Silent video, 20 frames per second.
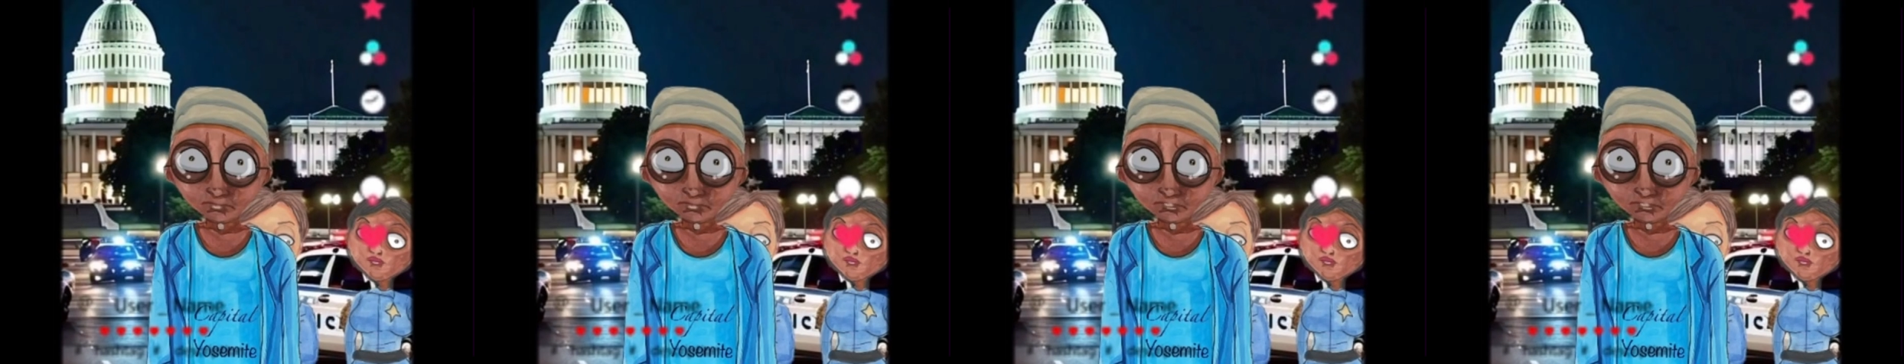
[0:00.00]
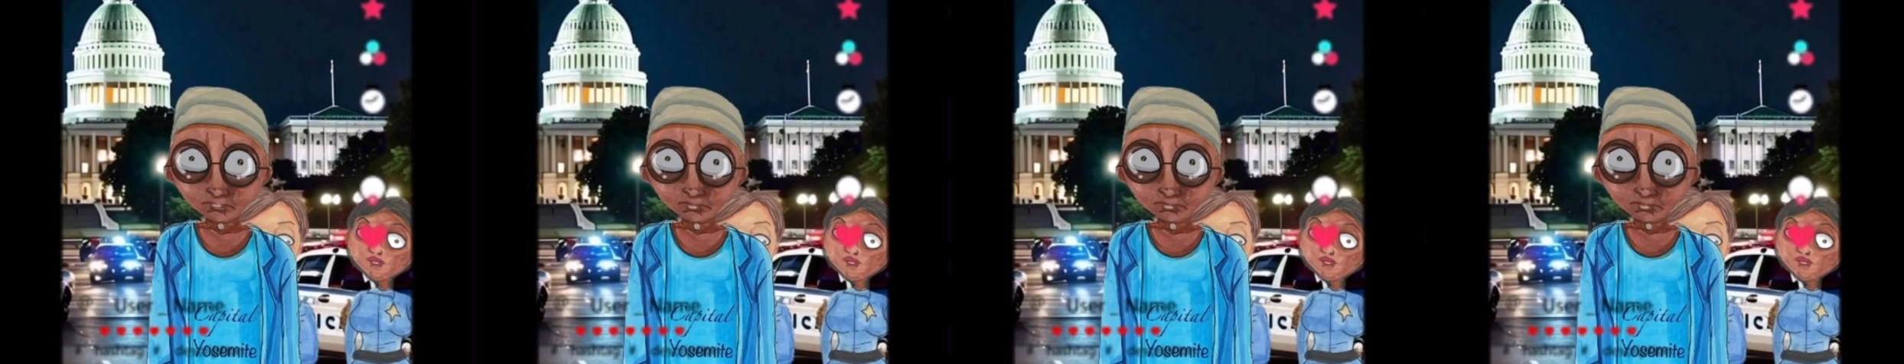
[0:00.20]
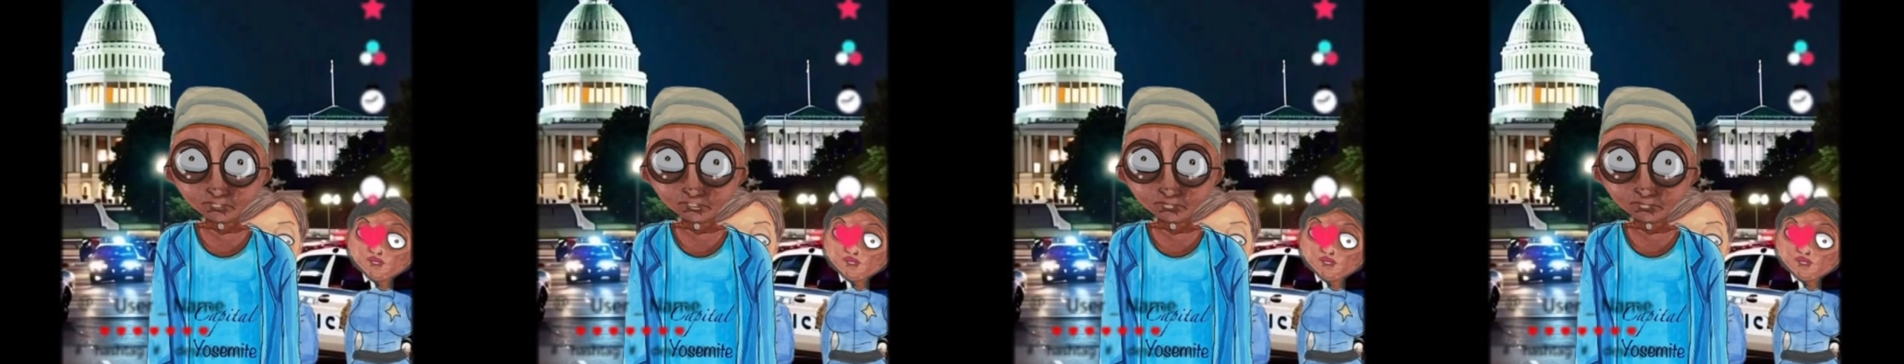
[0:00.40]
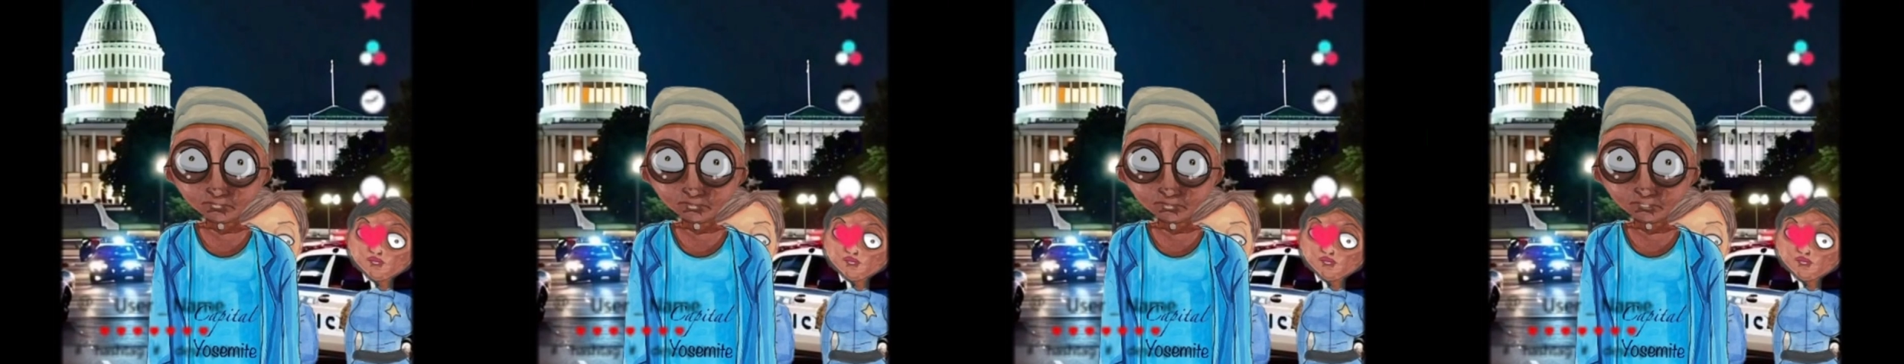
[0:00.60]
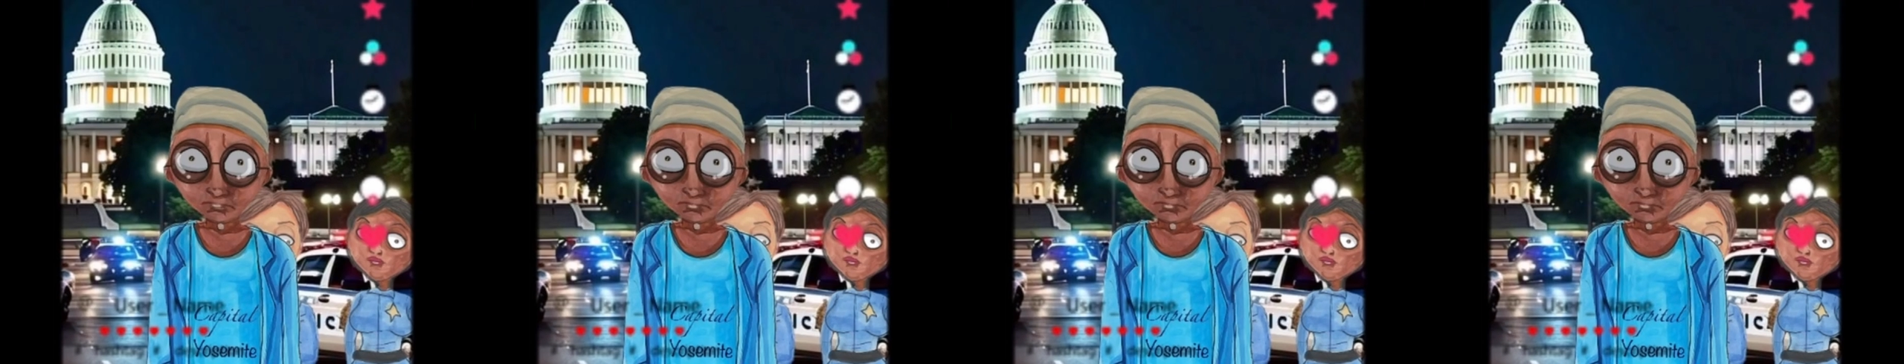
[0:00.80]
Do you hear
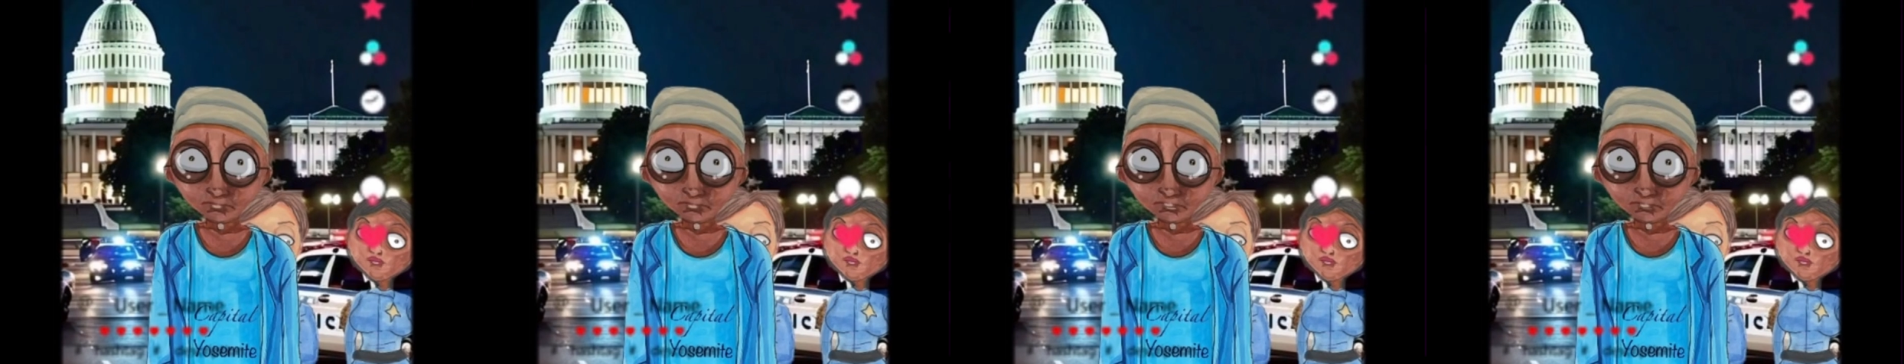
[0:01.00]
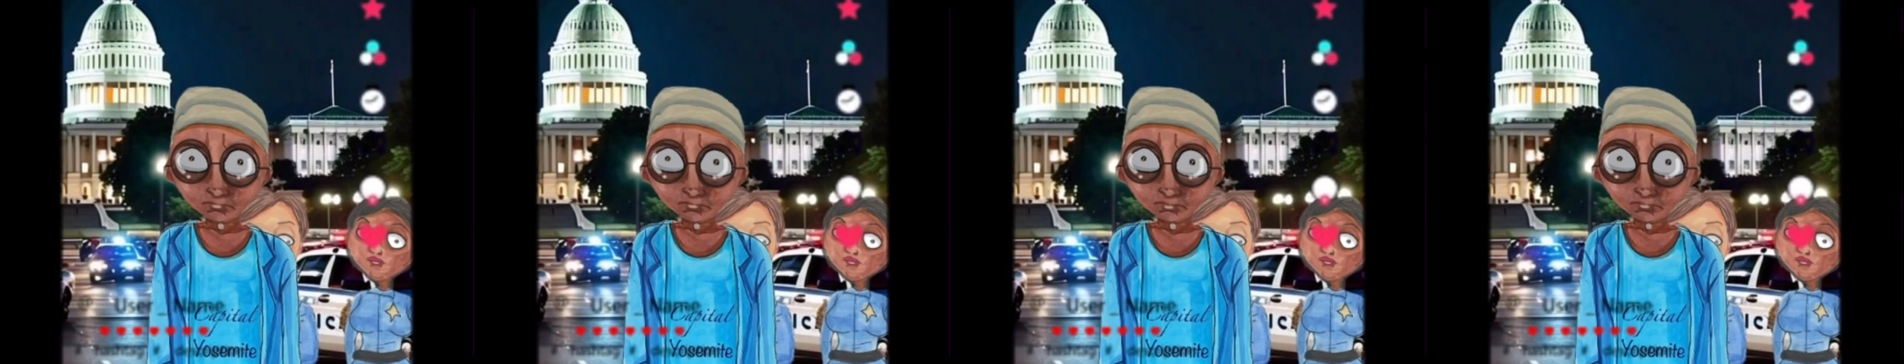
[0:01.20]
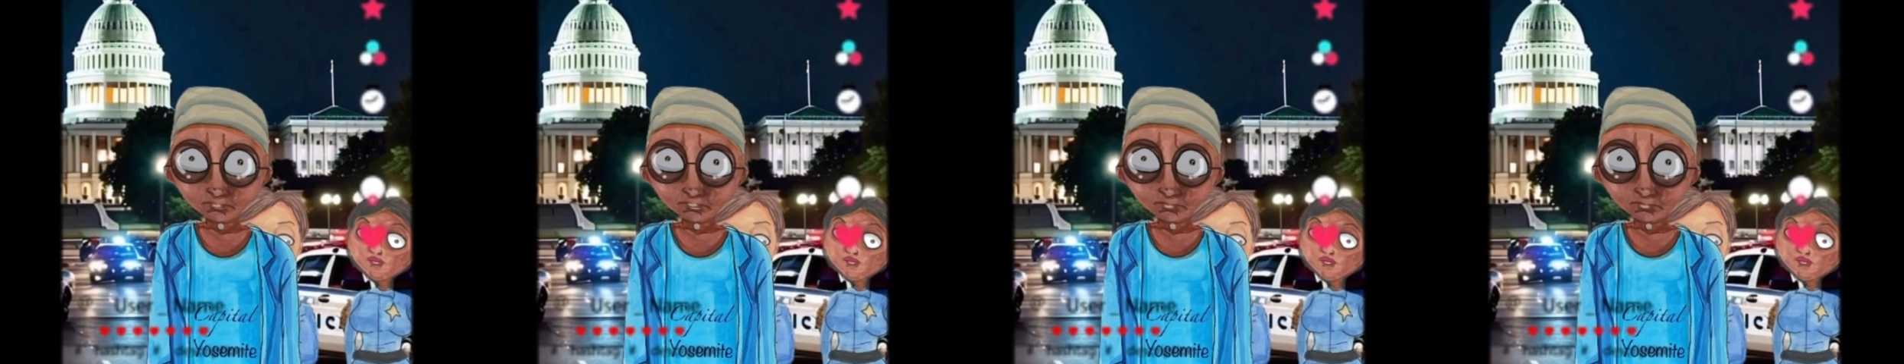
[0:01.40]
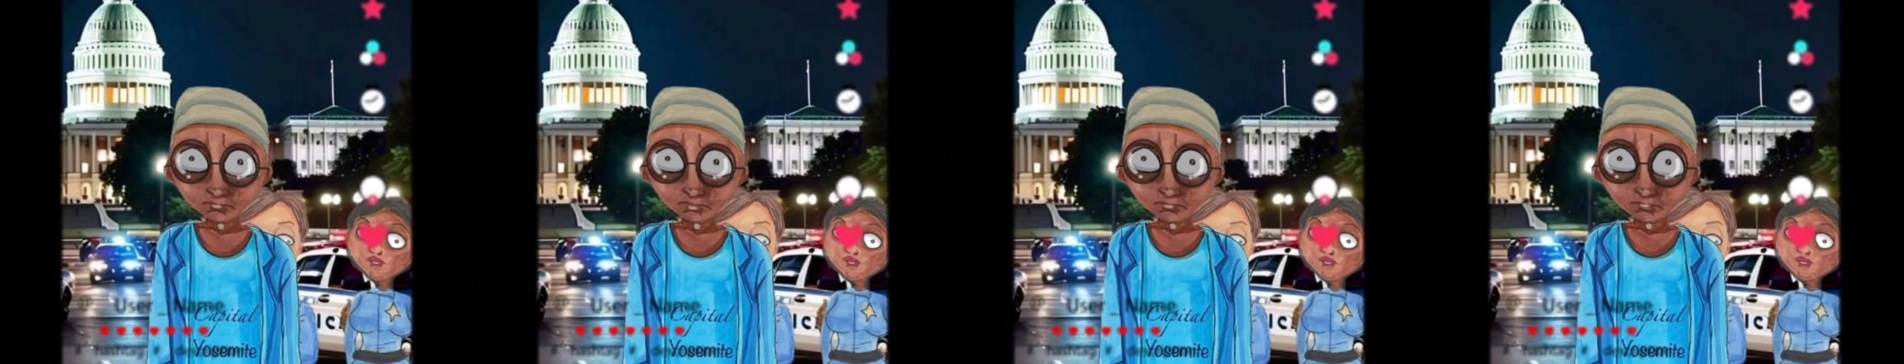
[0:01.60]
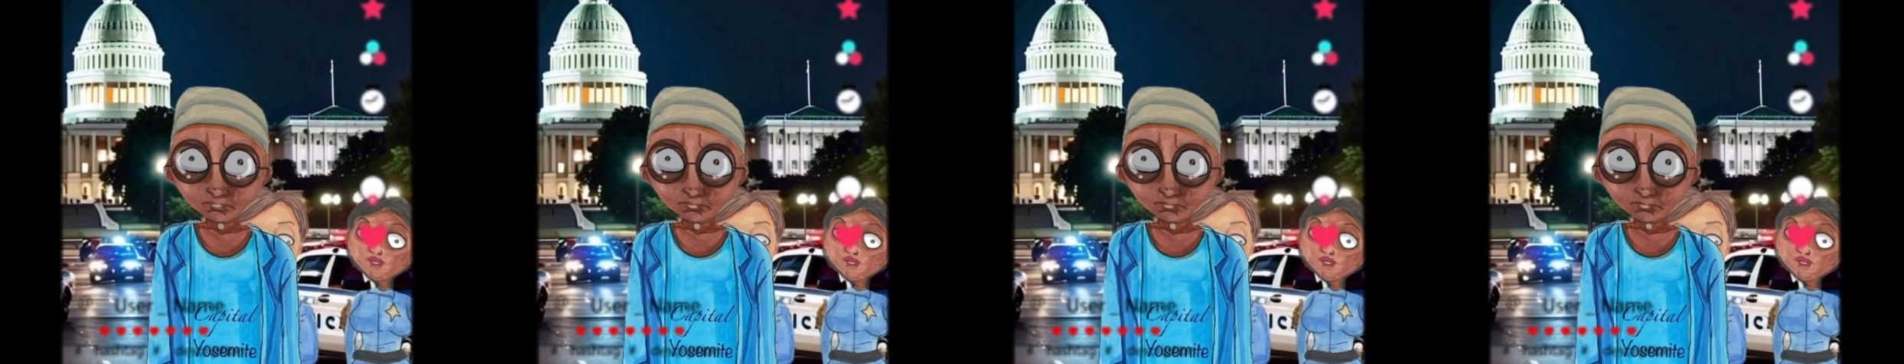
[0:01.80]
that? It's
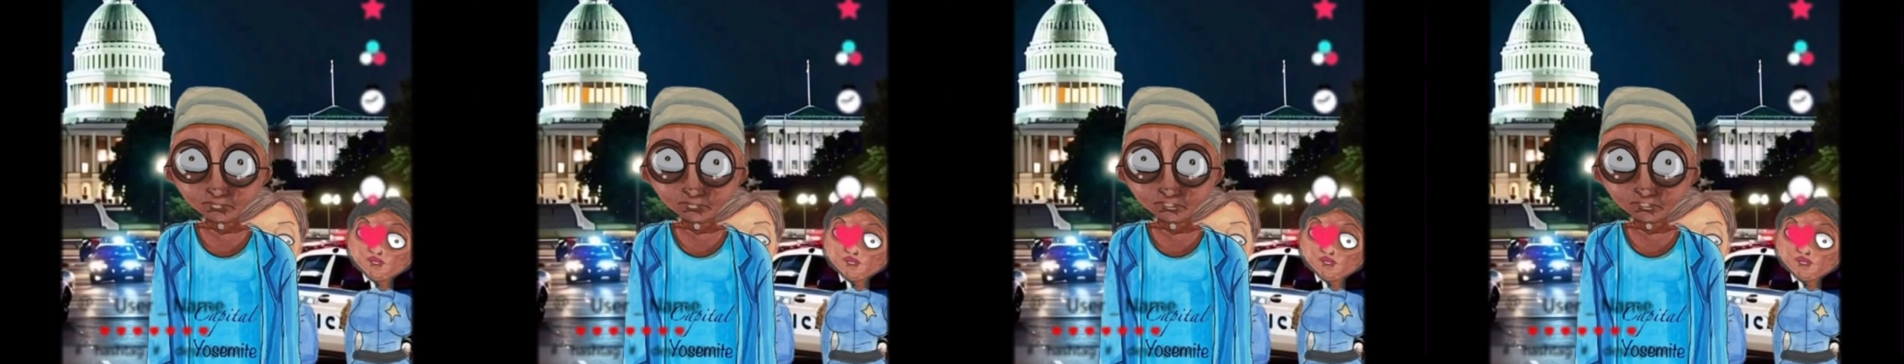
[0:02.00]
silence.